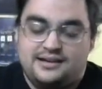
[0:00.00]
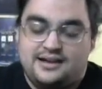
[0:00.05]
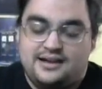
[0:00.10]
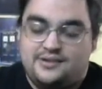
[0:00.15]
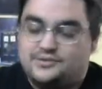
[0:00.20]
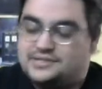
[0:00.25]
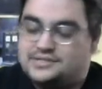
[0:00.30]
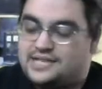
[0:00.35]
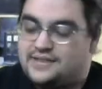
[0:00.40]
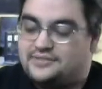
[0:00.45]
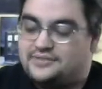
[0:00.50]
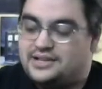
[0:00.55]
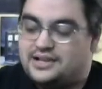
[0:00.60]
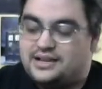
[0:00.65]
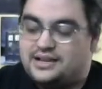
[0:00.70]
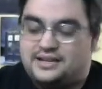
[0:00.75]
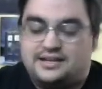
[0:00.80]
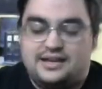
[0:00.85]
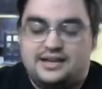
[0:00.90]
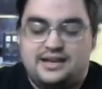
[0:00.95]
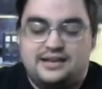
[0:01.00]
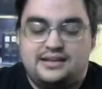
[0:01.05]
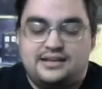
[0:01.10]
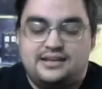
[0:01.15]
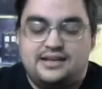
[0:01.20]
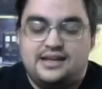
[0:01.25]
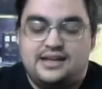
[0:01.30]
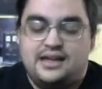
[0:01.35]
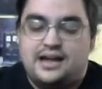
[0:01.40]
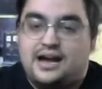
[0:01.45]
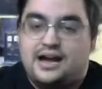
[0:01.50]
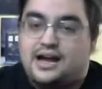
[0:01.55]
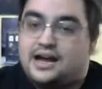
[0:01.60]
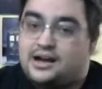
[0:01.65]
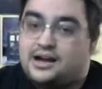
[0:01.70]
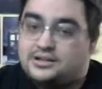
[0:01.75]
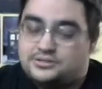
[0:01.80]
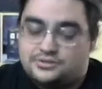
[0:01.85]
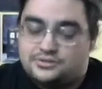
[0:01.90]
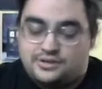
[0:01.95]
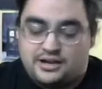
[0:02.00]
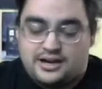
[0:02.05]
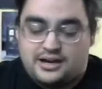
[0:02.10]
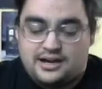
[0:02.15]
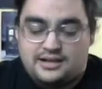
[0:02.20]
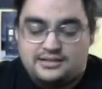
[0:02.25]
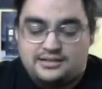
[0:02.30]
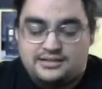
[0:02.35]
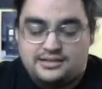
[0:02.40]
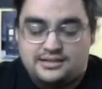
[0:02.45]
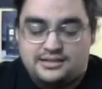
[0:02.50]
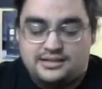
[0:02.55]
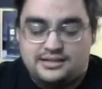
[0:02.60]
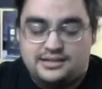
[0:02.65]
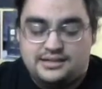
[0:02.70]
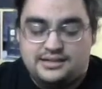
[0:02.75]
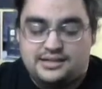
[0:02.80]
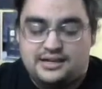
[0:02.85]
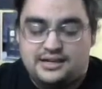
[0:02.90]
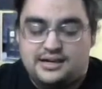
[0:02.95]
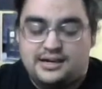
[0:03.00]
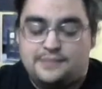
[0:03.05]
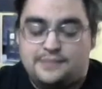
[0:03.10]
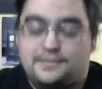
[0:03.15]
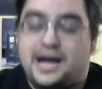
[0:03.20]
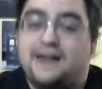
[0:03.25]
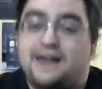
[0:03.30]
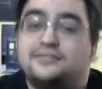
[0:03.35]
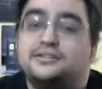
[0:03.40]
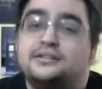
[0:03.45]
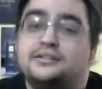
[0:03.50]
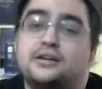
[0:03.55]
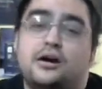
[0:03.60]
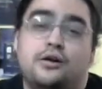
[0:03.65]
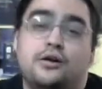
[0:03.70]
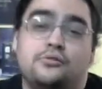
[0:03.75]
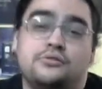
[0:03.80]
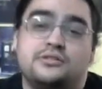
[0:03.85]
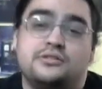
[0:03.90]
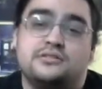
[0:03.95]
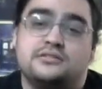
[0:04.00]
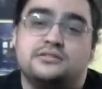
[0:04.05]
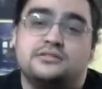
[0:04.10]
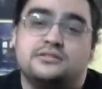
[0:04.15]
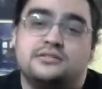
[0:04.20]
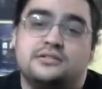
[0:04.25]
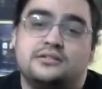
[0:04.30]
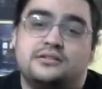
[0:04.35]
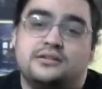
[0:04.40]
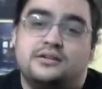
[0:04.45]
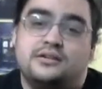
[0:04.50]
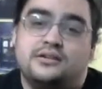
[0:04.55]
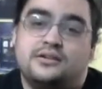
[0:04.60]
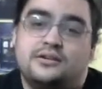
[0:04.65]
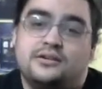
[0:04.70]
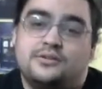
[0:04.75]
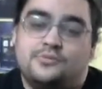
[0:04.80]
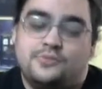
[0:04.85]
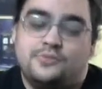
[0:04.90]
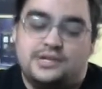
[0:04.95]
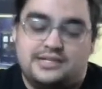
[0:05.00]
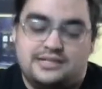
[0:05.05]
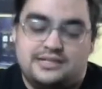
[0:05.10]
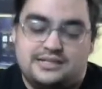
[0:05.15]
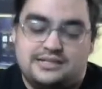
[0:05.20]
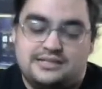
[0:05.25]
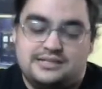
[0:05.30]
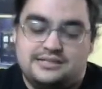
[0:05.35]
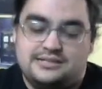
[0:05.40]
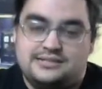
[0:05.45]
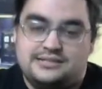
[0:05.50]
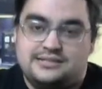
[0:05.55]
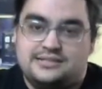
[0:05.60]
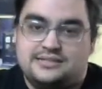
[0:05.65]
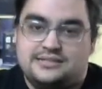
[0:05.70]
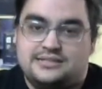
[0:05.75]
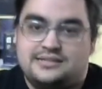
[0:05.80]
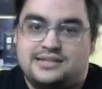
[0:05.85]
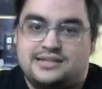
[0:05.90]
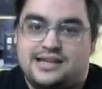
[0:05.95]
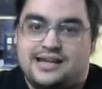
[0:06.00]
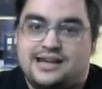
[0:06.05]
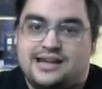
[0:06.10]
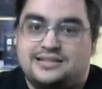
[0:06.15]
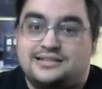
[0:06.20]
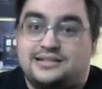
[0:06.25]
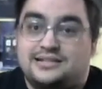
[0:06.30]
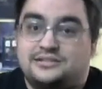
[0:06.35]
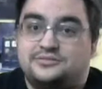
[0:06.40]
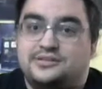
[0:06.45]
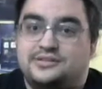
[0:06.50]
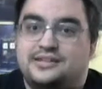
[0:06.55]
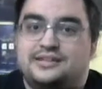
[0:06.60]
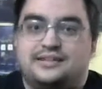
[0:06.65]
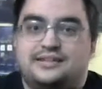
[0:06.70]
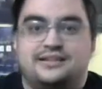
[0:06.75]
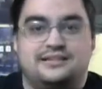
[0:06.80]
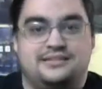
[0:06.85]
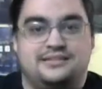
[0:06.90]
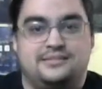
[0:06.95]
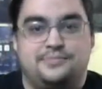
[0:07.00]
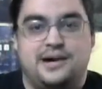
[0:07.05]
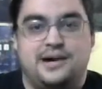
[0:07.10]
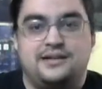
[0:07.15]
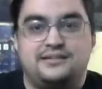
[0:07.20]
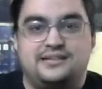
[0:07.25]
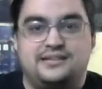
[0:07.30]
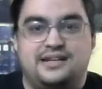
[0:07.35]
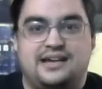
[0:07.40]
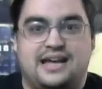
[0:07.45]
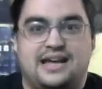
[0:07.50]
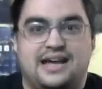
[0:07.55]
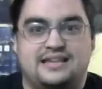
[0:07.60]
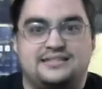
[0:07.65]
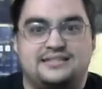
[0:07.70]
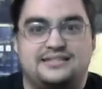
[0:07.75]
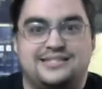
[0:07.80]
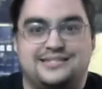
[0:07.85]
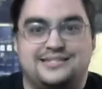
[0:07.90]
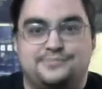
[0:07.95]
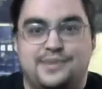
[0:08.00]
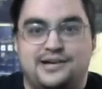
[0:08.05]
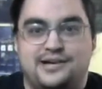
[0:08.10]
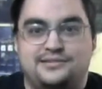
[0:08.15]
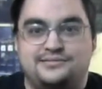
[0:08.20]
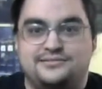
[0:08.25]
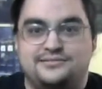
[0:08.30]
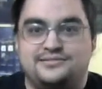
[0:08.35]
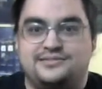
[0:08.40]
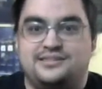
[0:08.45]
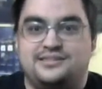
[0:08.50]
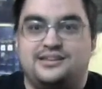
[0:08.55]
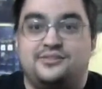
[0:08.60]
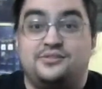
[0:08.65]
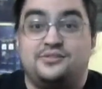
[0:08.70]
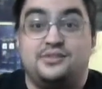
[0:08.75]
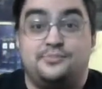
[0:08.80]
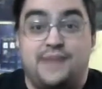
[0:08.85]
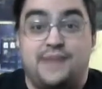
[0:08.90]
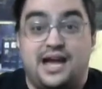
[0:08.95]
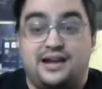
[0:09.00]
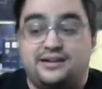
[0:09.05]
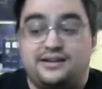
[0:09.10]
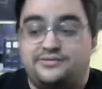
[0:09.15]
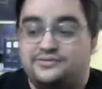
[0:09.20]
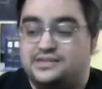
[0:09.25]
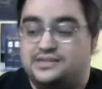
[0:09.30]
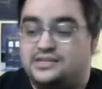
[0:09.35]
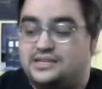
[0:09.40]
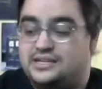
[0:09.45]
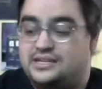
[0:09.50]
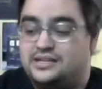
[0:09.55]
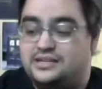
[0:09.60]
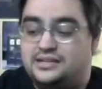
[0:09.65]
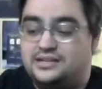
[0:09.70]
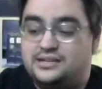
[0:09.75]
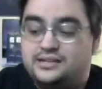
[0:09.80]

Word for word: which I haven't gotten yet. I also got Paladin Oaths, which is essentially, because the Paladin deck has the spells that are in the back of the